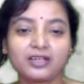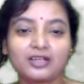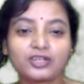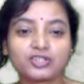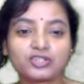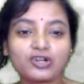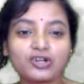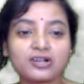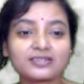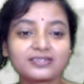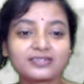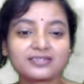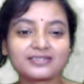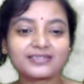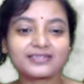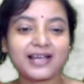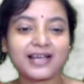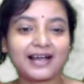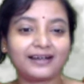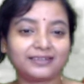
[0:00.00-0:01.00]

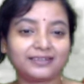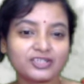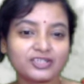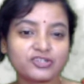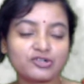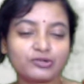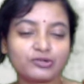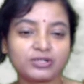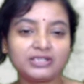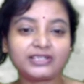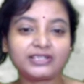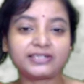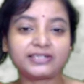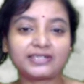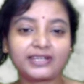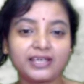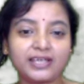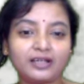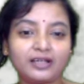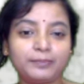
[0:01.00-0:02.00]
Chaucer's other story, the
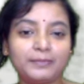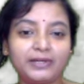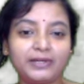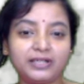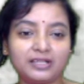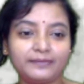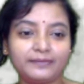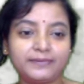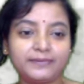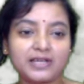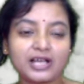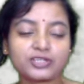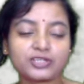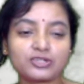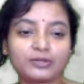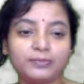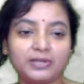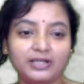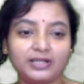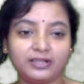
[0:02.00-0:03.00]
Tale of Meliboeus
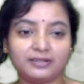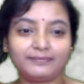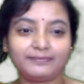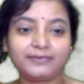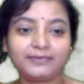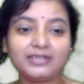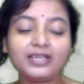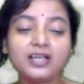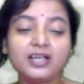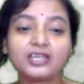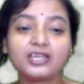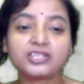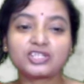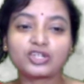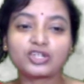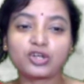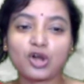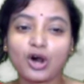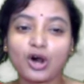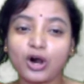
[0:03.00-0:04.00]
or Melevey, is
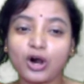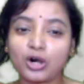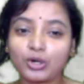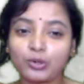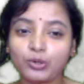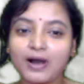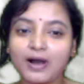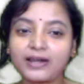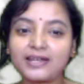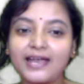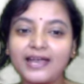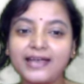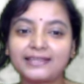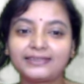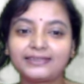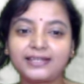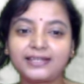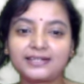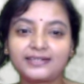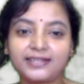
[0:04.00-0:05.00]
a long one
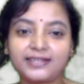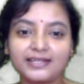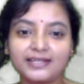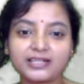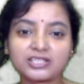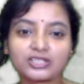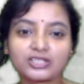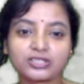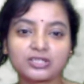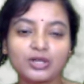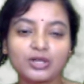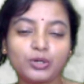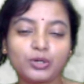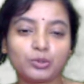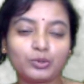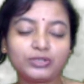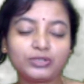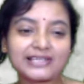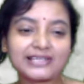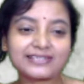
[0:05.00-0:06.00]
that deals
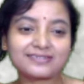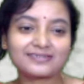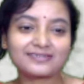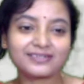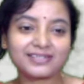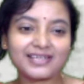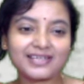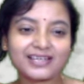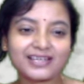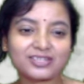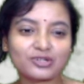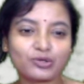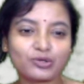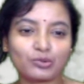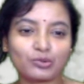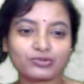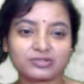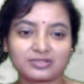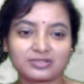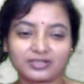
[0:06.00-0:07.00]
with a serious
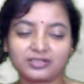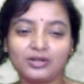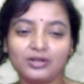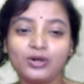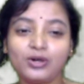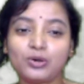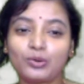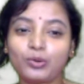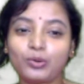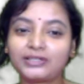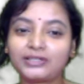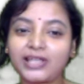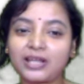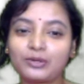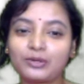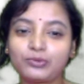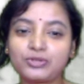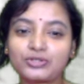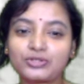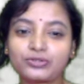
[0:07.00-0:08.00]
question
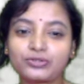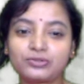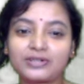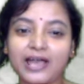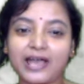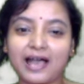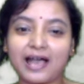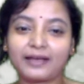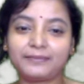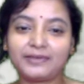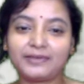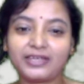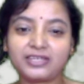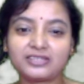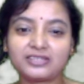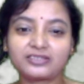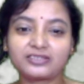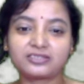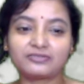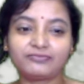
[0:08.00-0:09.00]
whether we should
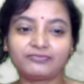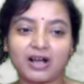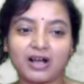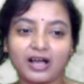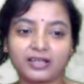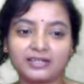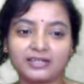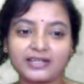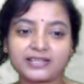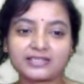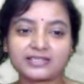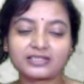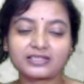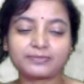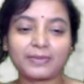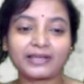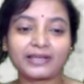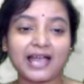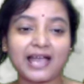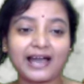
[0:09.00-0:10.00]
avenge violence
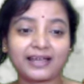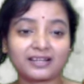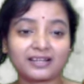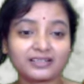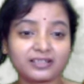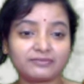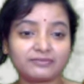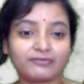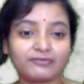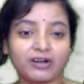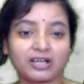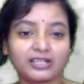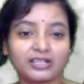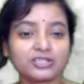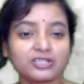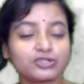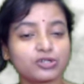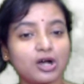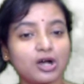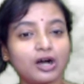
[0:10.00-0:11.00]
by another
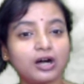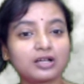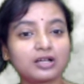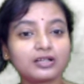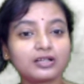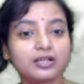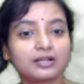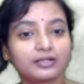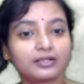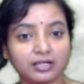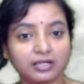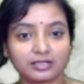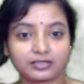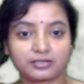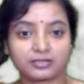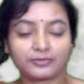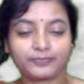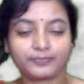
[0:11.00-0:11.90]
violence or not.